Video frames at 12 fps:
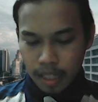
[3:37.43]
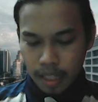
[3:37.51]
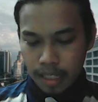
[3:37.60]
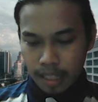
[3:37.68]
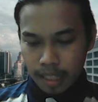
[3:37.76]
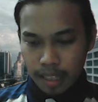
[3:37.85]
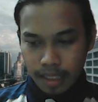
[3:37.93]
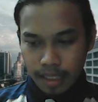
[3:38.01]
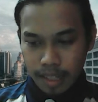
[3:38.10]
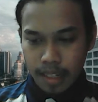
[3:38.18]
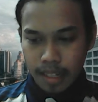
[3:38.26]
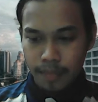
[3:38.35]
can get
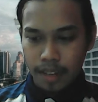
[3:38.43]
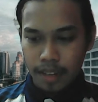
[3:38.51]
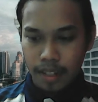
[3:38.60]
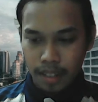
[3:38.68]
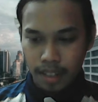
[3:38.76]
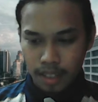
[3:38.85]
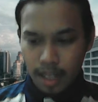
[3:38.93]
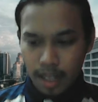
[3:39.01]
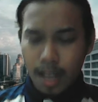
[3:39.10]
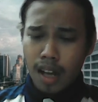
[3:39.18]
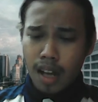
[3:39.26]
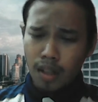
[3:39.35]
the virus
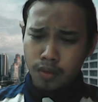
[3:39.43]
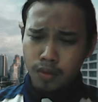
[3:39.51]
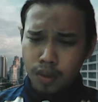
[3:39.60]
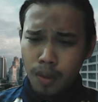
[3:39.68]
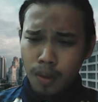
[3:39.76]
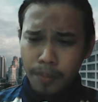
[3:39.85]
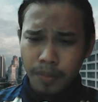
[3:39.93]
from